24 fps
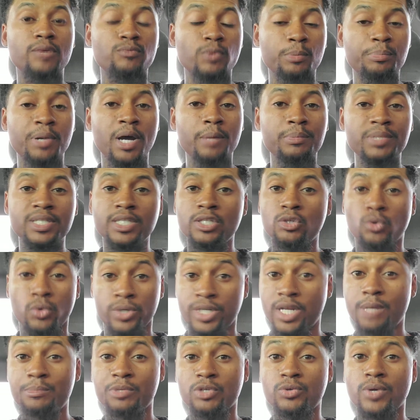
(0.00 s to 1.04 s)
Republican or
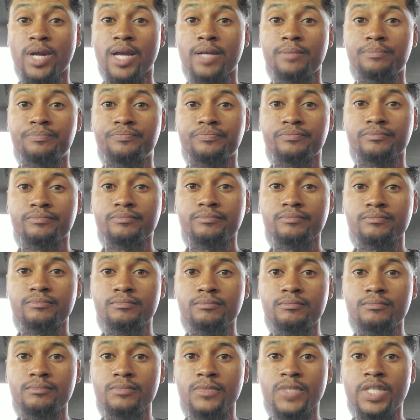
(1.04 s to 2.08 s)
Democrat.
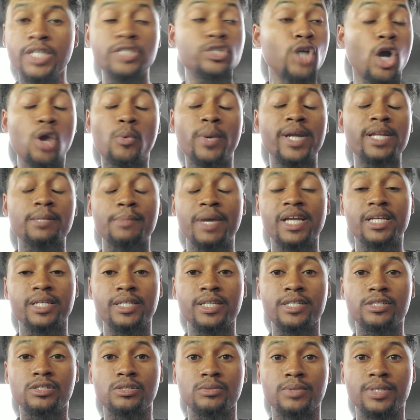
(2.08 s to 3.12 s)
He's already making
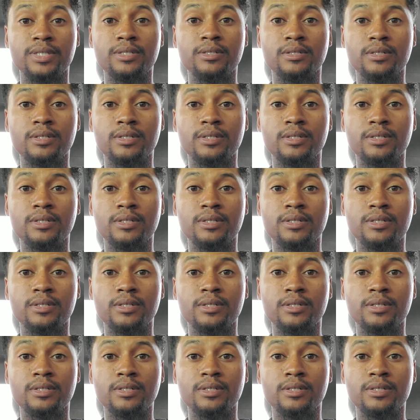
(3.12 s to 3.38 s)
history.